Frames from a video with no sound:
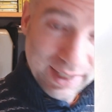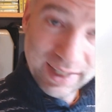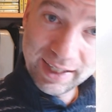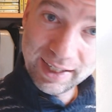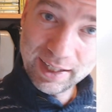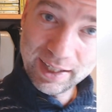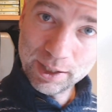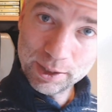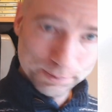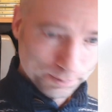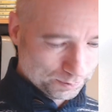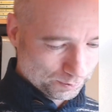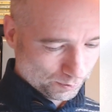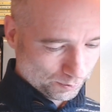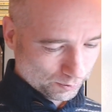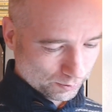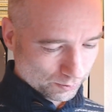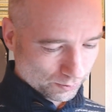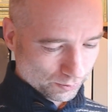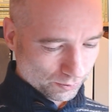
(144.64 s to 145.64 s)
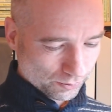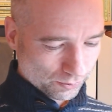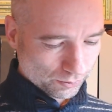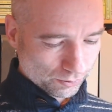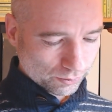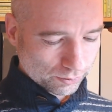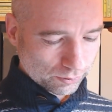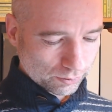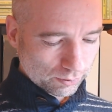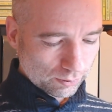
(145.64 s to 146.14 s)
E.
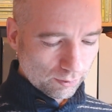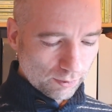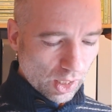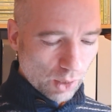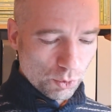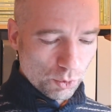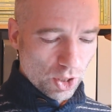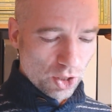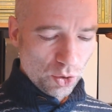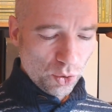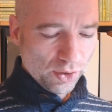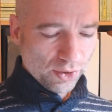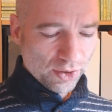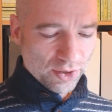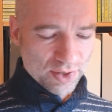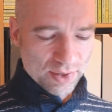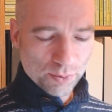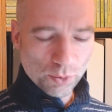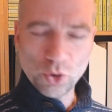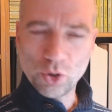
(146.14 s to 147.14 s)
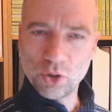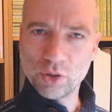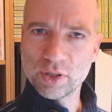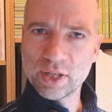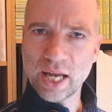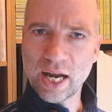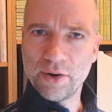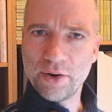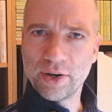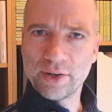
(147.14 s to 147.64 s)
When you're doing the small
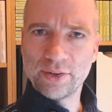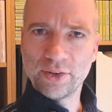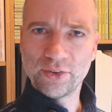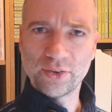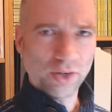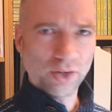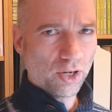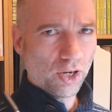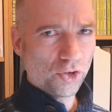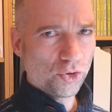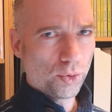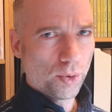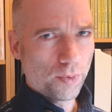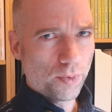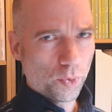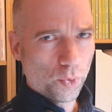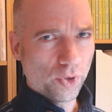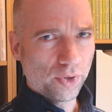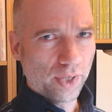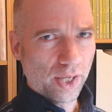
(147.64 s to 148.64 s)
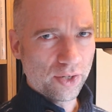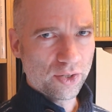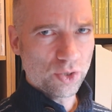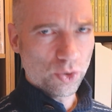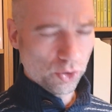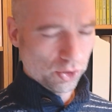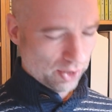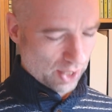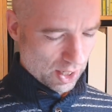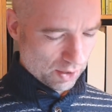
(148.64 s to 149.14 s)
characters, I can't remember what that's
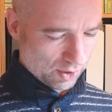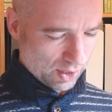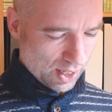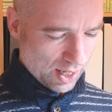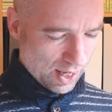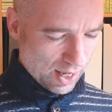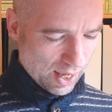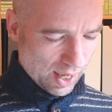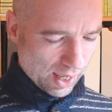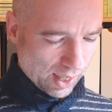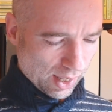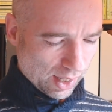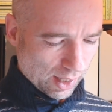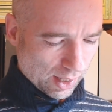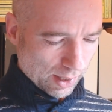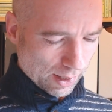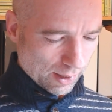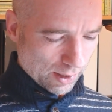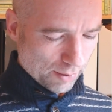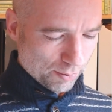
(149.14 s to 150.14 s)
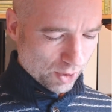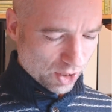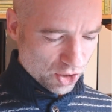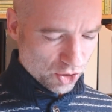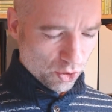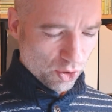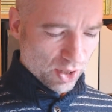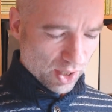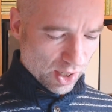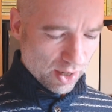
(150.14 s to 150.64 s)
called now. Make
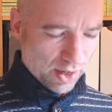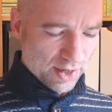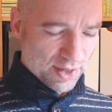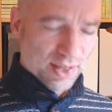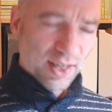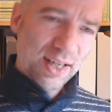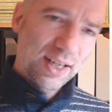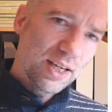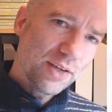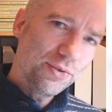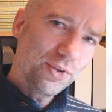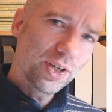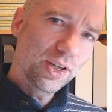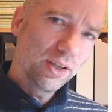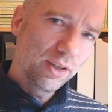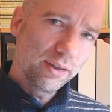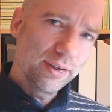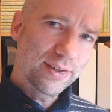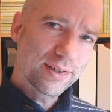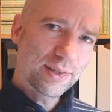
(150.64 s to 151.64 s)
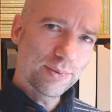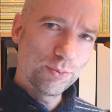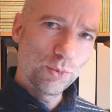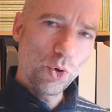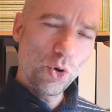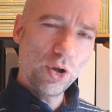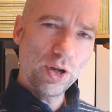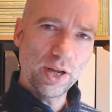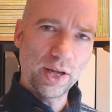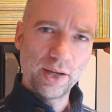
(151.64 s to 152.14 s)
sure they are significantly
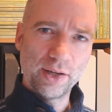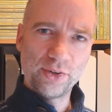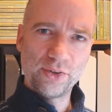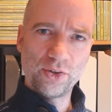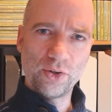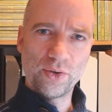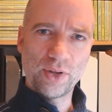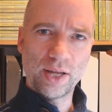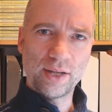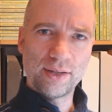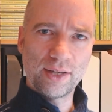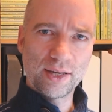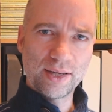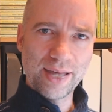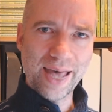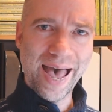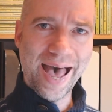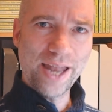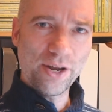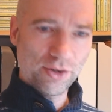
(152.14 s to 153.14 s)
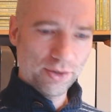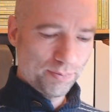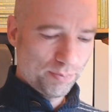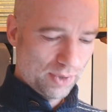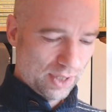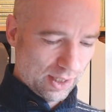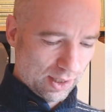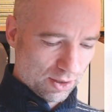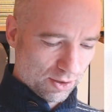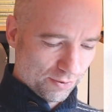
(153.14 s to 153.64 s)
smaller so that they cannot
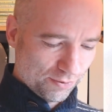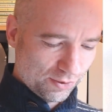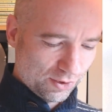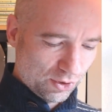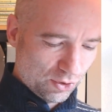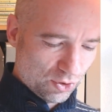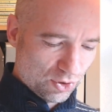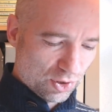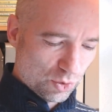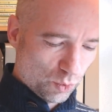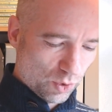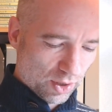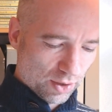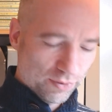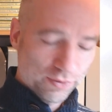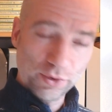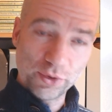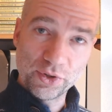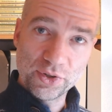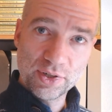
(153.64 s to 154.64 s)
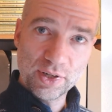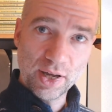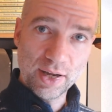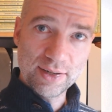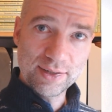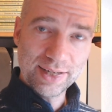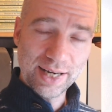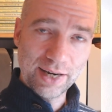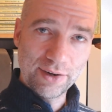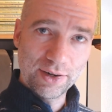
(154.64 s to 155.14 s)
be confused with a
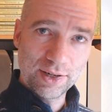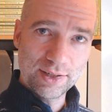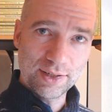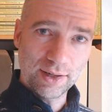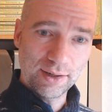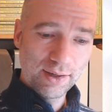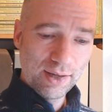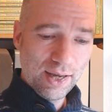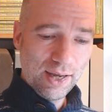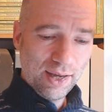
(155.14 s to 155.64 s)
full-size character.